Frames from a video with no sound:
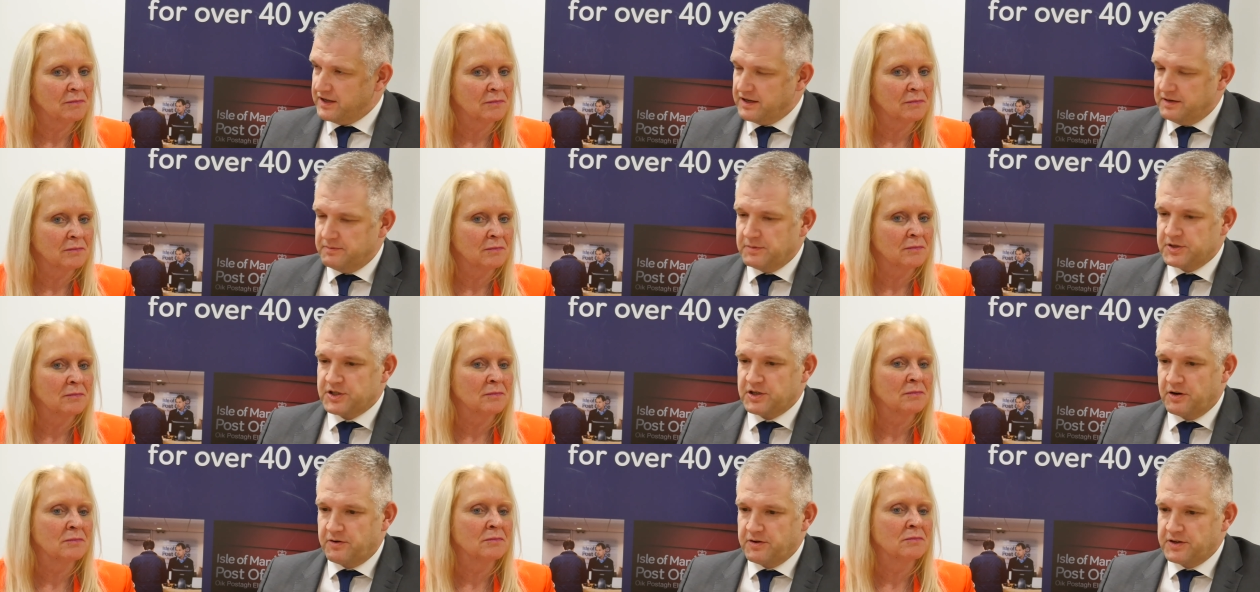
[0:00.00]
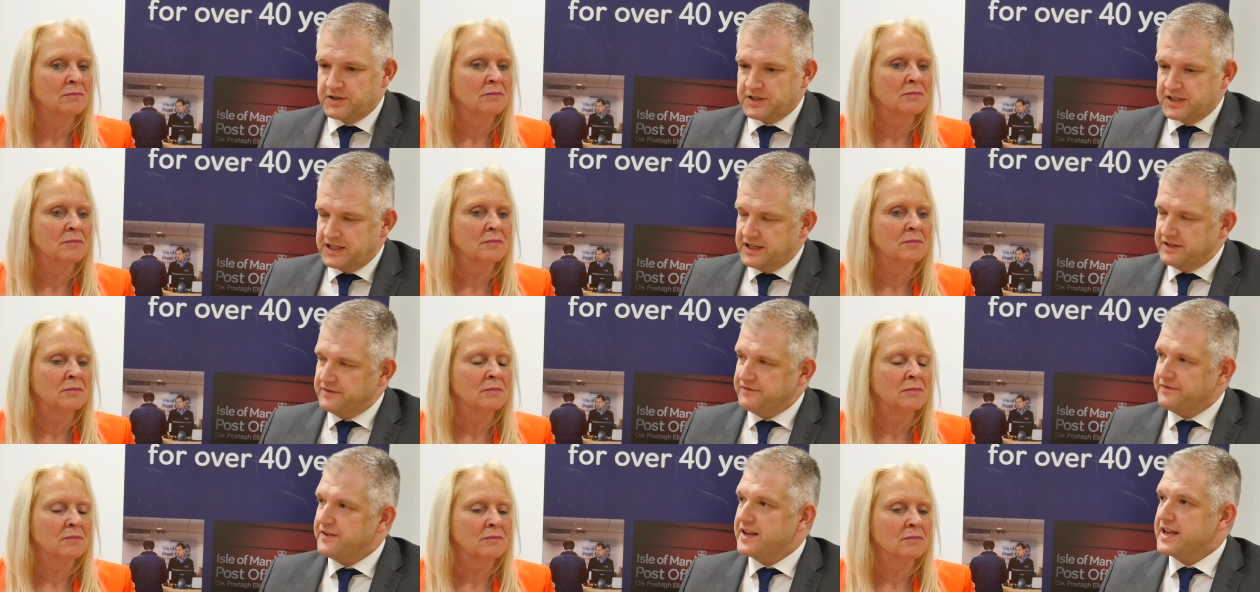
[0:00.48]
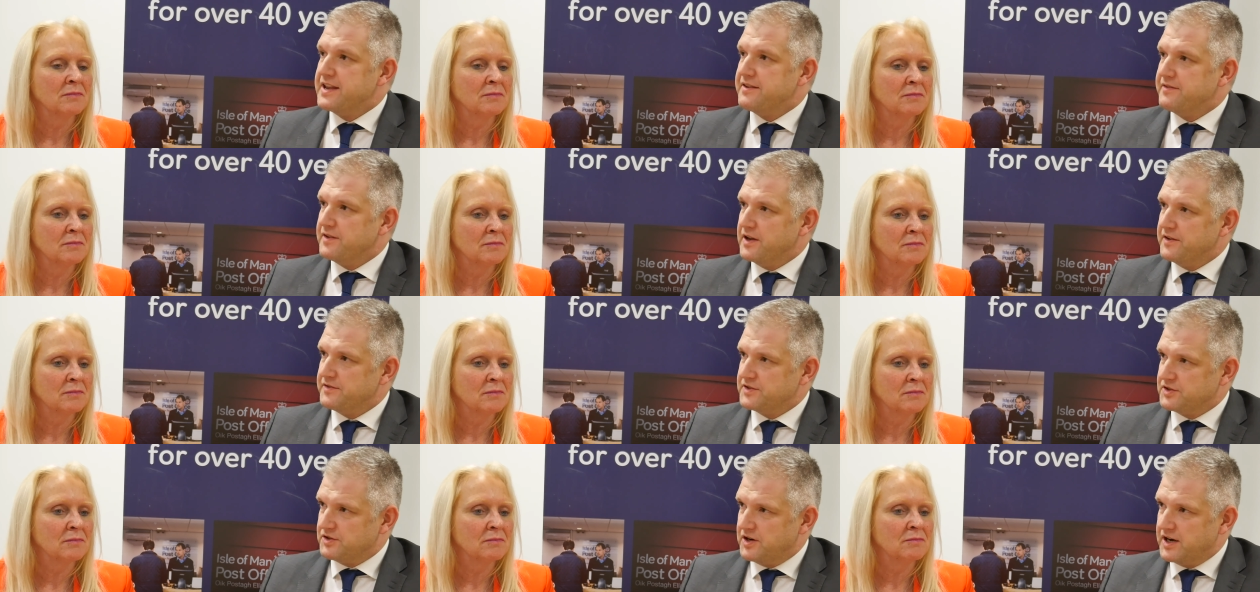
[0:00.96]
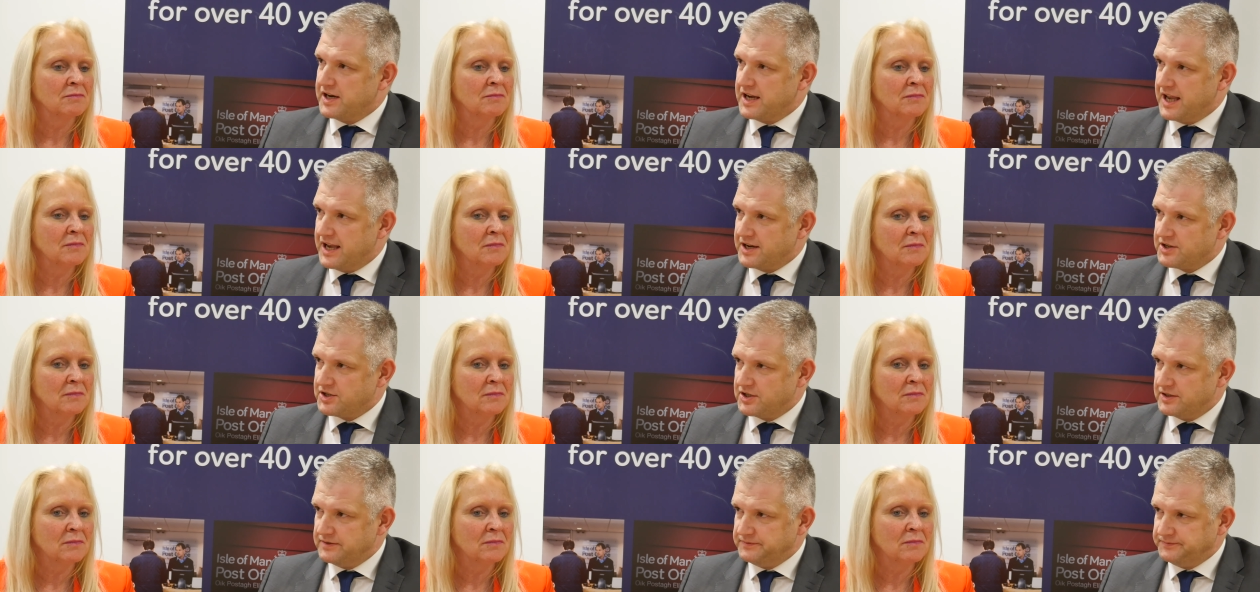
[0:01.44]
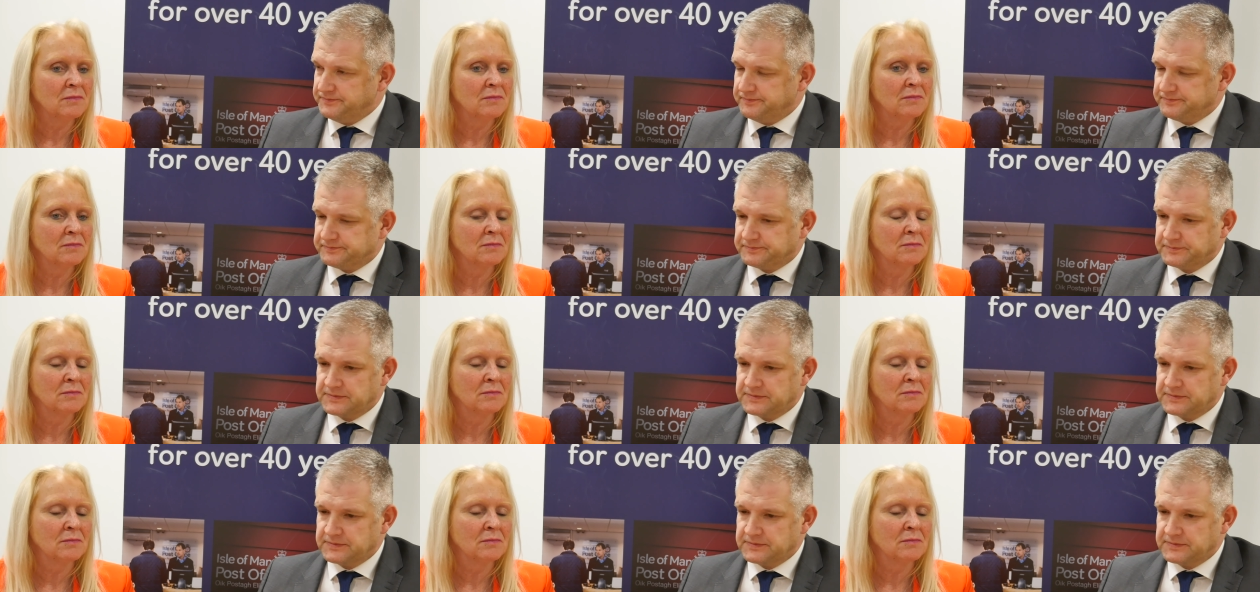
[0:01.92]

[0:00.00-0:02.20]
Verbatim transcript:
Speaker 1: a majority in favour of strike action.